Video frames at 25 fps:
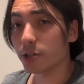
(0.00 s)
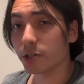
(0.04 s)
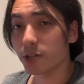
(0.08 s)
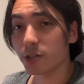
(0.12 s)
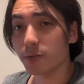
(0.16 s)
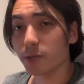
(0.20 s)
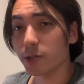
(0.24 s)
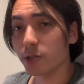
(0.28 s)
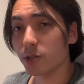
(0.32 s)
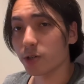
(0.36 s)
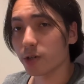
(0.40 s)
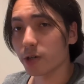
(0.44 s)
just
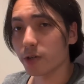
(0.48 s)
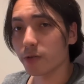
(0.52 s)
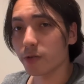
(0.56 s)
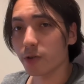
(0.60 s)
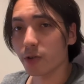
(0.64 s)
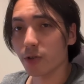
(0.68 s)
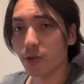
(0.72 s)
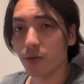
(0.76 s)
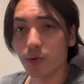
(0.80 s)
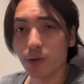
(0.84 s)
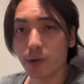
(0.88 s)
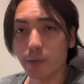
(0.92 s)
be going over
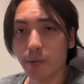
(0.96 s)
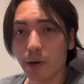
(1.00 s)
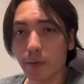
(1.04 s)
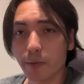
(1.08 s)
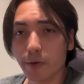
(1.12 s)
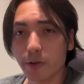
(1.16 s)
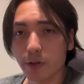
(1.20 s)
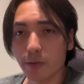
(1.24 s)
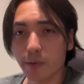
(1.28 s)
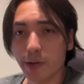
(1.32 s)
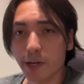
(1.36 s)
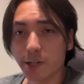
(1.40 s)
3
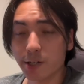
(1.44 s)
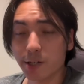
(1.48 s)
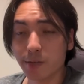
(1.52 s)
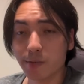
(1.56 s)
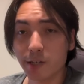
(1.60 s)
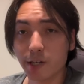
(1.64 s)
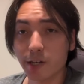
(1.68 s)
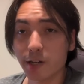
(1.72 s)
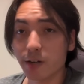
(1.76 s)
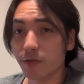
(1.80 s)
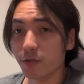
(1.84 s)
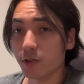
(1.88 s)
popular
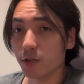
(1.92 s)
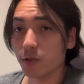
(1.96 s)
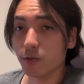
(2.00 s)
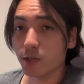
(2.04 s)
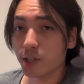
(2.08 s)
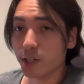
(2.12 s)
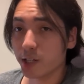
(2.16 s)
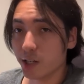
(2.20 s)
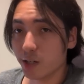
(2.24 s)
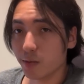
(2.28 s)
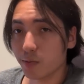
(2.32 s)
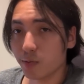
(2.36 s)
matchups and a few
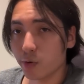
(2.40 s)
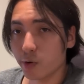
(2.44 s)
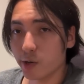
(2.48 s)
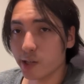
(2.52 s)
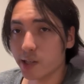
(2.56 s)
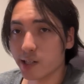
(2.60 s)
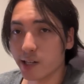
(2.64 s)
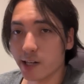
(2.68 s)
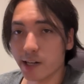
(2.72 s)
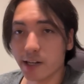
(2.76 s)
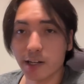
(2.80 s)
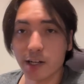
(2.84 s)
key
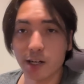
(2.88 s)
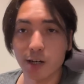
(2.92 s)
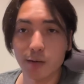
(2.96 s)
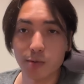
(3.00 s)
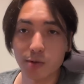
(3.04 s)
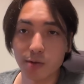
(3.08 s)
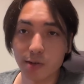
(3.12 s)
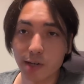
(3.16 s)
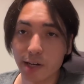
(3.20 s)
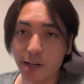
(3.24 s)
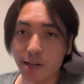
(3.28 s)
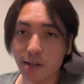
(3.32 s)
points that can help
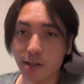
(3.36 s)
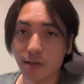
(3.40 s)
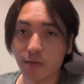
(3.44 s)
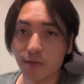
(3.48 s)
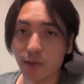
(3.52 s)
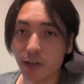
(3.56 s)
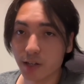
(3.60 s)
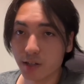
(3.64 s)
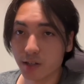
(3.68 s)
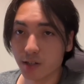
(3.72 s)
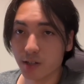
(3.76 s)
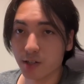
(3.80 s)
you get an
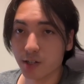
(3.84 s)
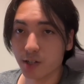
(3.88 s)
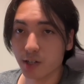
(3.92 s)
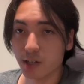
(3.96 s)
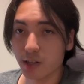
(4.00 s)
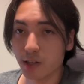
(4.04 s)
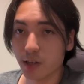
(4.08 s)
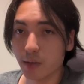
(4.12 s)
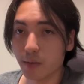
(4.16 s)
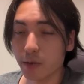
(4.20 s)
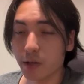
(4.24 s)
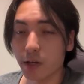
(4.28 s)
advantage
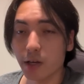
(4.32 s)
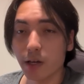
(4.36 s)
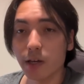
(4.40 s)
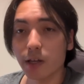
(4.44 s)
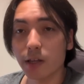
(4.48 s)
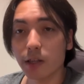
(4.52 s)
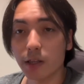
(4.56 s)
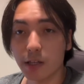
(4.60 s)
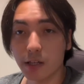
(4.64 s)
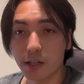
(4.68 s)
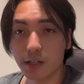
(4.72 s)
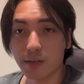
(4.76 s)
in them.
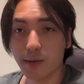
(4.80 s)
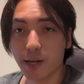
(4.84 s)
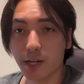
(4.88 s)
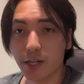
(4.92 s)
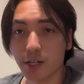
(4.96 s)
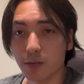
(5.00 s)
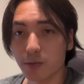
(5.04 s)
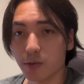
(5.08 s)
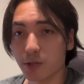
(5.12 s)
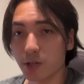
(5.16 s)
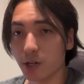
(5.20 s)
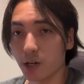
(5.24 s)
These
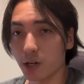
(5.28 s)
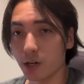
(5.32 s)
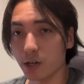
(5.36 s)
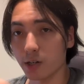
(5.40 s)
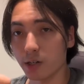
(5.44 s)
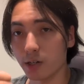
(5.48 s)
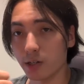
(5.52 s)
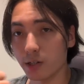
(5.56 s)
matchups are